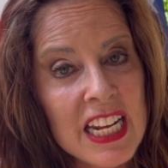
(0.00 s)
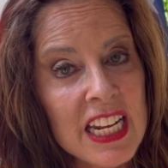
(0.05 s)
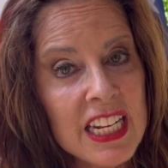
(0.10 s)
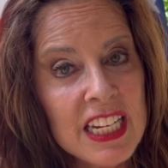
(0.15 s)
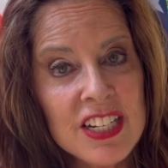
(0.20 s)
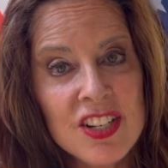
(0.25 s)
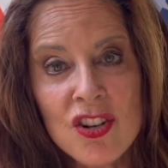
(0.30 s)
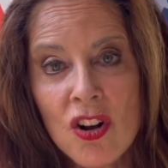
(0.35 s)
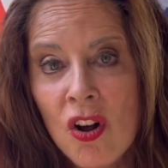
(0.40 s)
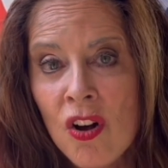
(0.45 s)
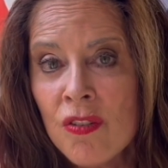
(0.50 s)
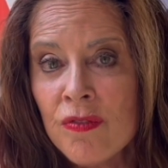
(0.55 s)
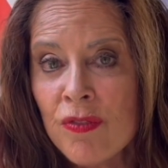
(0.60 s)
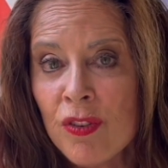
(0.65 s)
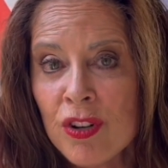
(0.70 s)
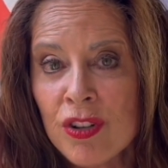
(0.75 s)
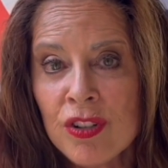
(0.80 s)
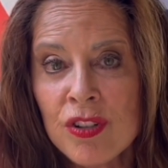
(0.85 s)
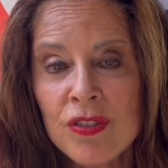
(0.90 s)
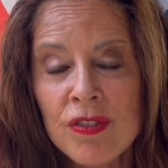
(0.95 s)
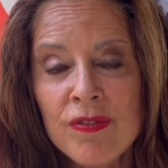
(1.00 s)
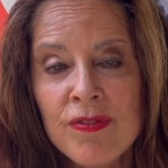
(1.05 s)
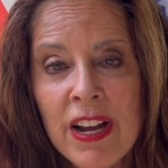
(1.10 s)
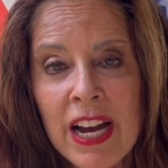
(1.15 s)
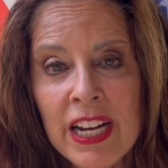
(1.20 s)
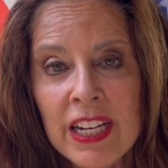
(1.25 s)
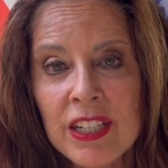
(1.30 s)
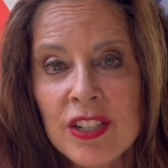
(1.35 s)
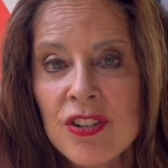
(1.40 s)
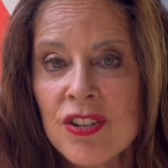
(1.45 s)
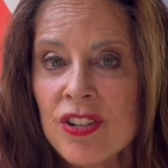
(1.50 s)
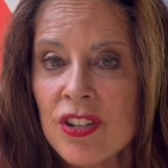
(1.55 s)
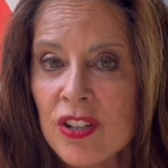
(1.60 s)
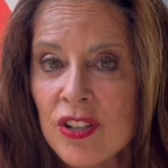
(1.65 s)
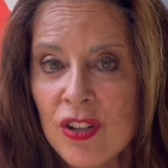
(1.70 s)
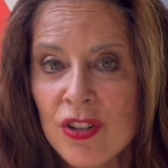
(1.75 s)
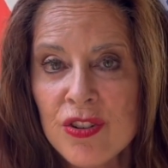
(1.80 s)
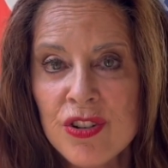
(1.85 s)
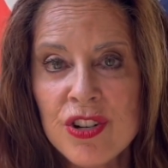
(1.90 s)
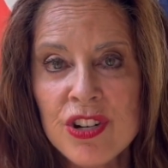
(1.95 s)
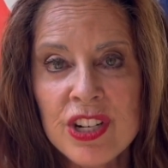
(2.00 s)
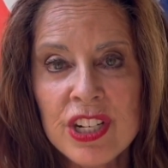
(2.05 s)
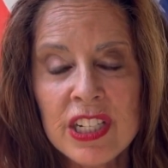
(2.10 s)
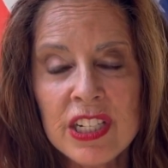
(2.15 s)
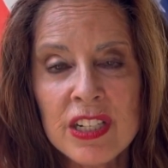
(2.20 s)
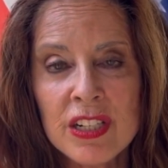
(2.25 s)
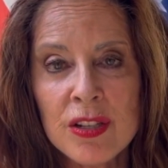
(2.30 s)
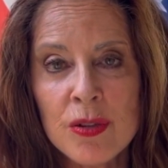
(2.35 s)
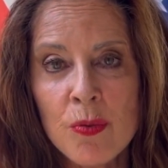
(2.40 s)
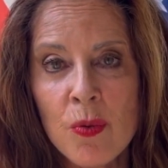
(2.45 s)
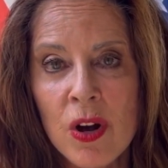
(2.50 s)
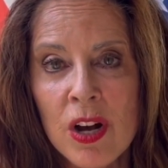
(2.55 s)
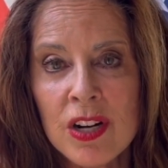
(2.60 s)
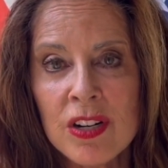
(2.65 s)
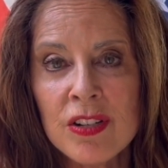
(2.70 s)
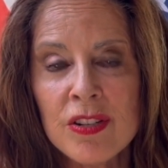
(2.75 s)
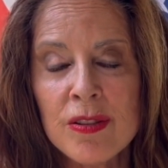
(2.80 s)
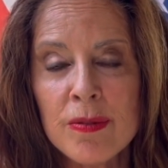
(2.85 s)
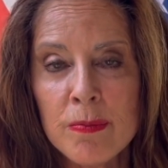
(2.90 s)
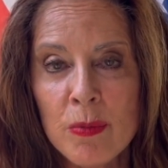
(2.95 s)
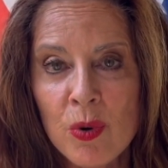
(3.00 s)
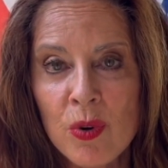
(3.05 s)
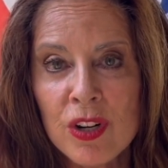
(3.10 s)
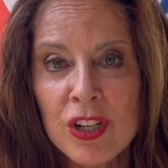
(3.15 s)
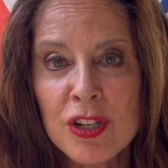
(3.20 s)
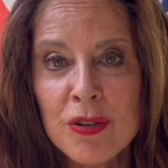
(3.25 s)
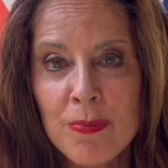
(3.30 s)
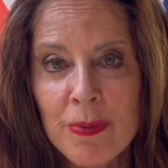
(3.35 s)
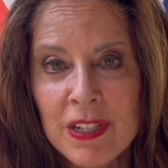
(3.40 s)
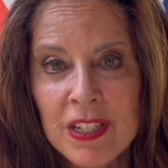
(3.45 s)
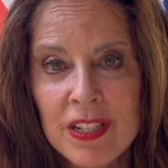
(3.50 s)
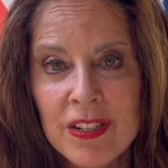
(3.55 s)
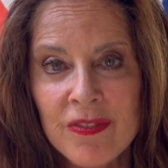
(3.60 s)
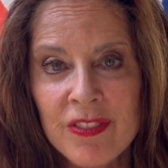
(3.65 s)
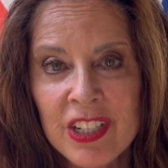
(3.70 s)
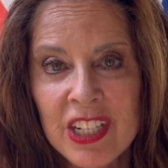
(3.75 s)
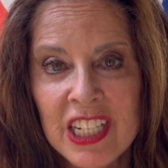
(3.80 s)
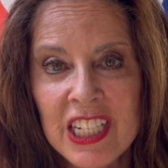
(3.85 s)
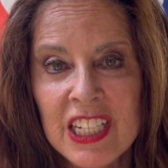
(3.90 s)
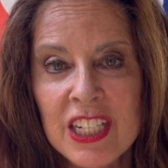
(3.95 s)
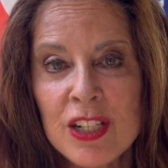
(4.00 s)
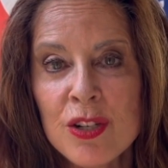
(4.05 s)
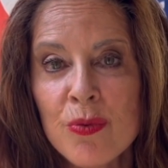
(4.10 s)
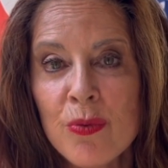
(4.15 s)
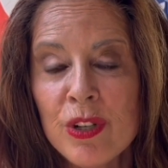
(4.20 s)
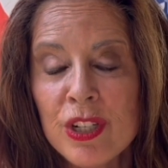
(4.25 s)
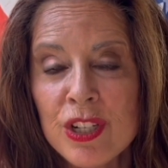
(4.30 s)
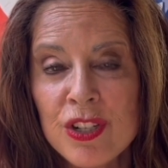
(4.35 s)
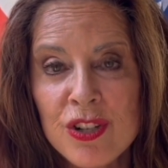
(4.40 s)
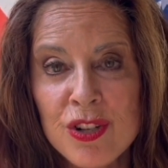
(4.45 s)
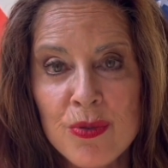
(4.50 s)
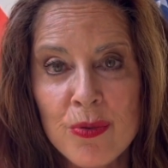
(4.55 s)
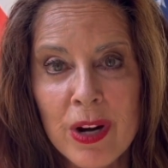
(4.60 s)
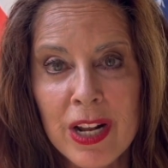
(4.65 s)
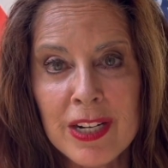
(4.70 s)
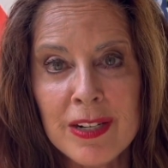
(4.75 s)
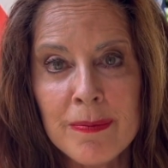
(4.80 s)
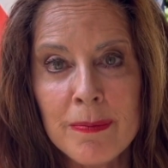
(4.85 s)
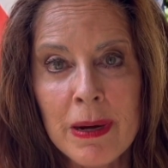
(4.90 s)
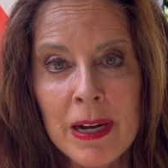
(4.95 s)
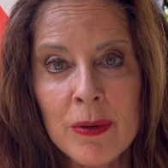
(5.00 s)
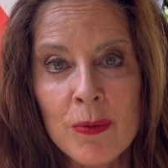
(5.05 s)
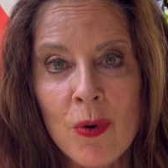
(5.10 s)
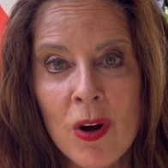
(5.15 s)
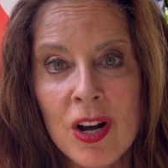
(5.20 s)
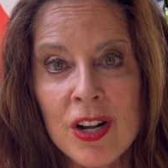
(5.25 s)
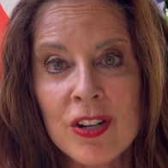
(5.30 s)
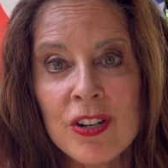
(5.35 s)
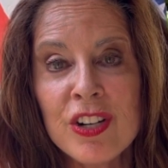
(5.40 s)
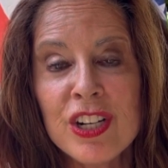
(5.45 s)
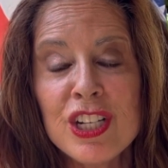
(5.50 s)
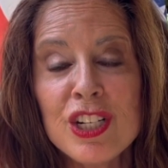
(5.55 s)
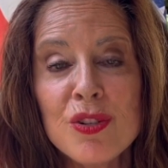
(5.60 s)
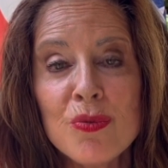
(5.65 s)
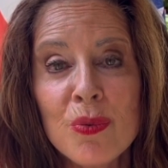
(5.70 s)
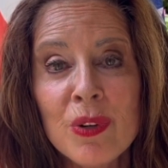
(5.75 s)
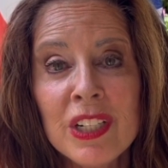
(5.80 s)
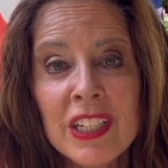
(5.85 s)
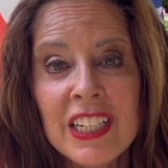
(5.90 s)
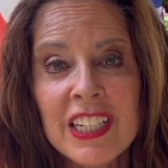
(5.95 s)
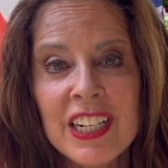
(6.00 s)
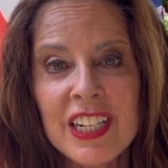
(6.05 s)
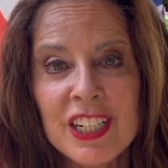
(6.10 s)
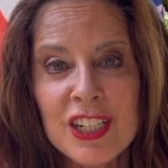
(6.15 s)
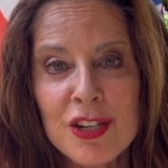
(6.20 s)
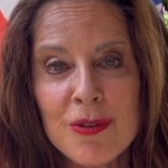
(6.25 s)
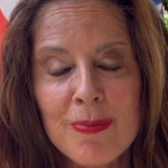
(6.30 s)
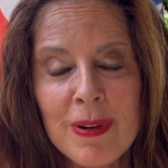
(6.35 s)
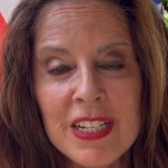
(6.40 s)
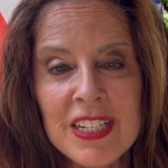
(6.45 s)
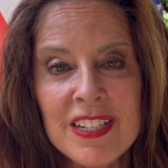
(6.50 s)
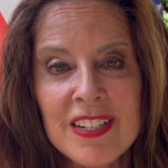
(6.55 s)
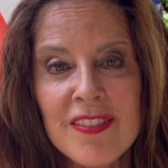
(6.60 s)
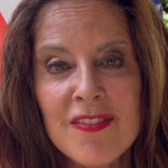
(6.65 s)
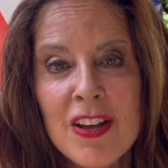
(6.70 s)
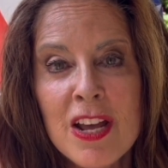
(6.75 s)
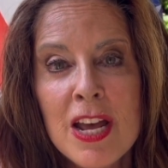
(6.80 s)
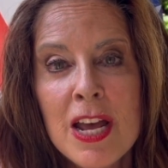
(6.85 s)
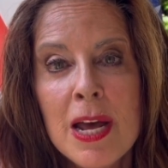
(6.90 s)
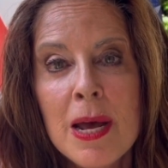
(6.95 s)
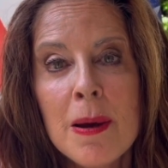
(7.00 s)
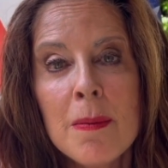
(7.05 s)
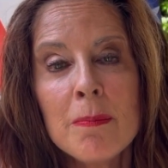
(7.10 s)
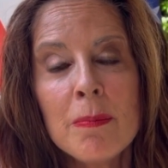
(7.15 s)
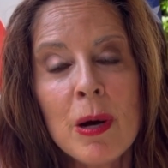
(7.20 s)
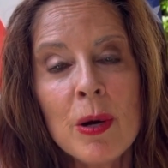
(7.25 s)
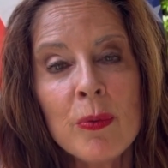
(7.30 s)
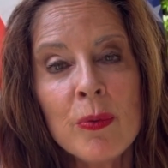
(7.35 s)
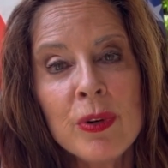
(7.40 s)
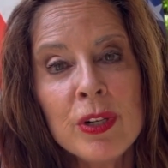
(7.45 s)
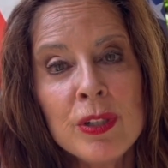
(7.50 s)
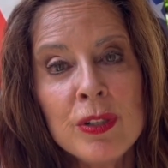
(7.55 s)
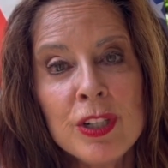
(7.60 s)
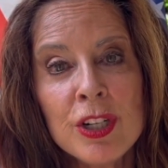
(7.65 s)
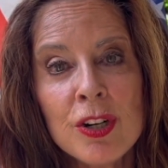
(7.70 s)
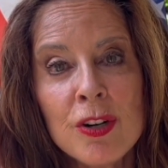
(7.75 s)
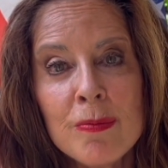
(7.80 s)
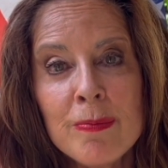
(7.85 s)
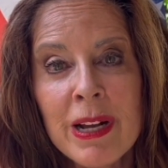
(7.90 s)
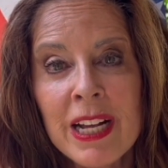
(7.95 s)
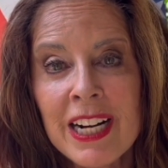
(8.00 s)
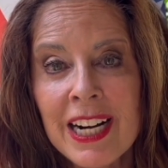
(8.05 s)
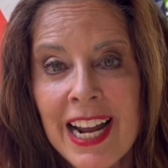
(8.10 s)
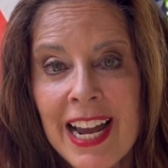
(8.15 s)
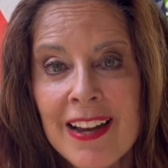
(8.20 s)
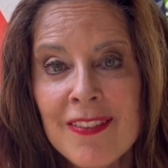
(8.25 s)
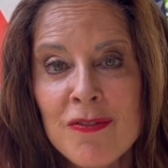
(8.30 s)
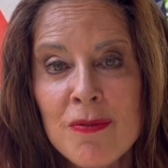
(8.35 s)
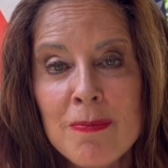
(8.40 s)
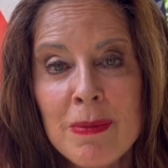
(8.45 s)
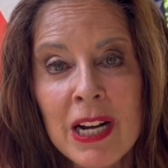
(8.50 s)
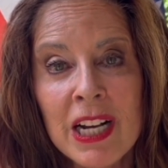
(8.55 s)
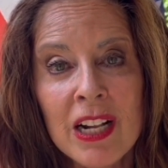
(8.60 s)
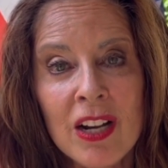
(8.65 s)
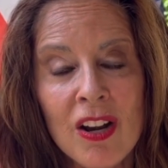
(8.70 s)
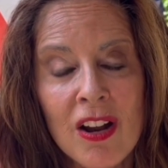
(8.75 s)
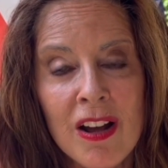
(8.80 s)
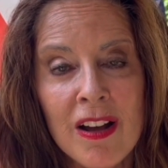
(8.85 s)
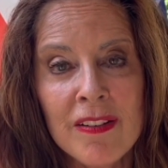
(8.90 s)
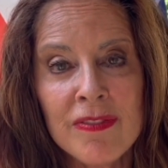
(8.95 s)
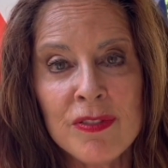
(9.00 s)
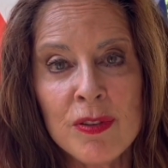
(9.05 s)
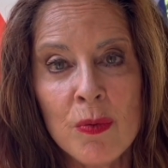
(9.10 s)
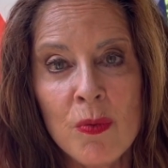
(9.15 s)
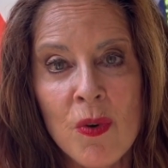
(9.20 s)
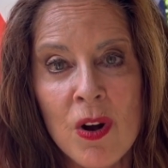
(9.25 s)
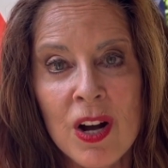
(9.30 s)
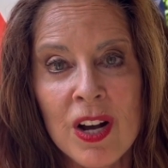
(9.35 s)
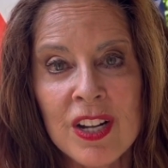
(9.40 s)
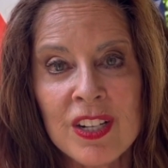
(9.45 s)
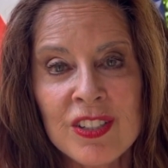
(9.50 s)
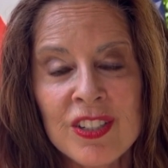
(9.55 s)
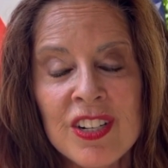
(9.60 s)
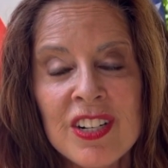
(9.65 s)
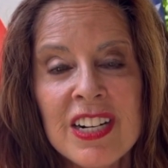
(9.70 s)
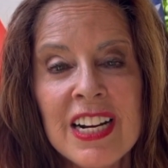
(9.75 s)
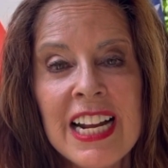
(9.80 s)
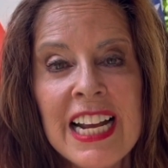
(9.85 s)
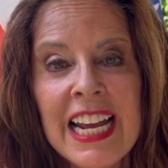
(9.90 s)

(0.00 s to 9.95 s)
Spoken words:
it's all vertical values. The closer you get to the water, the more expensive it is. When you're surrounded by water, it's really expensive. But when you're about a half a mile off the water